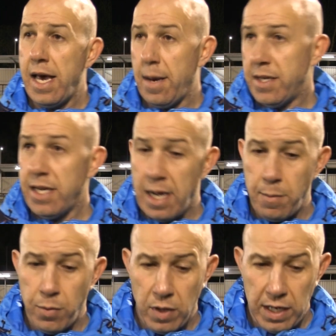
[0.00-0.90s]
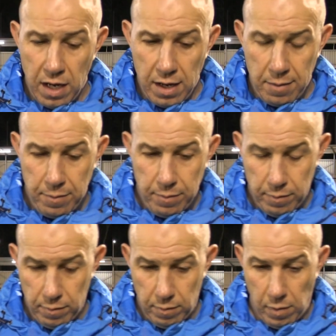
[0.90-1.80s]
Yeah, he did handball it.
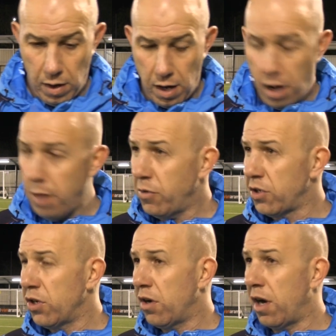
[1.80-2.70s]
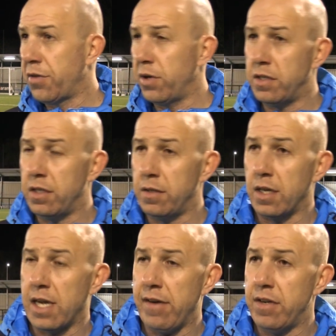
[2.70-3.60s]
I'm not sure. I thought it was
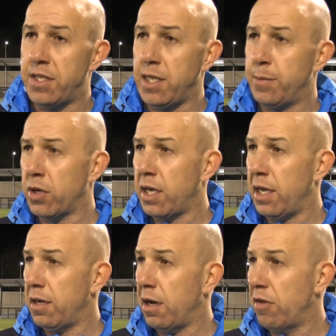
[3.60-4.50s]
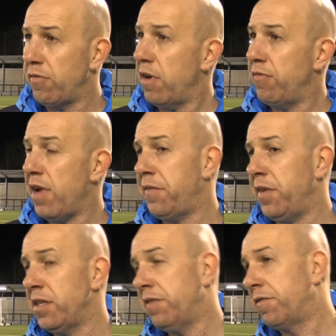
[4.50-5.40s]
a guaranteed booking, a red if
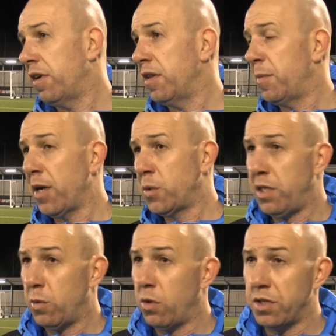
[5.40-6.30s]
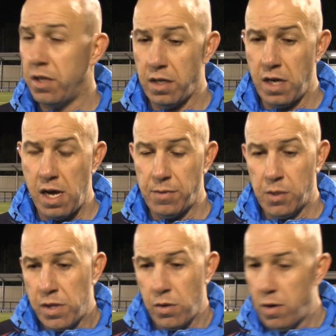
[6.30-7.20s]
it's in front of the post, which it wasn't.
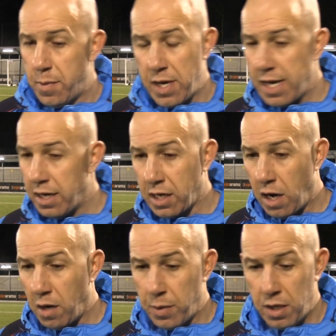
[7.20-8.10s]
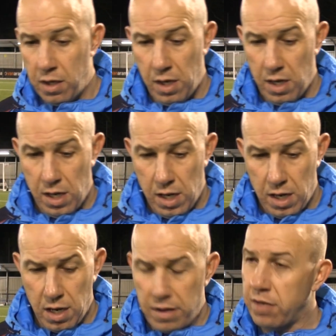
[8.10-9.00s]
So we thought it'd be a yellow card, but
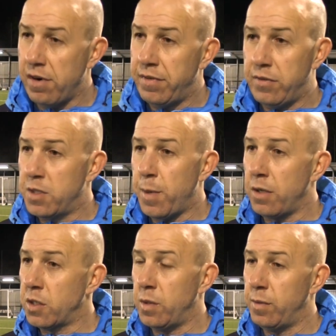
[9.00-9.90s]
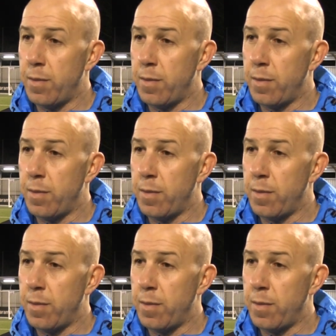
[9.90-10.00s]
I don't think the ref even spoke to him.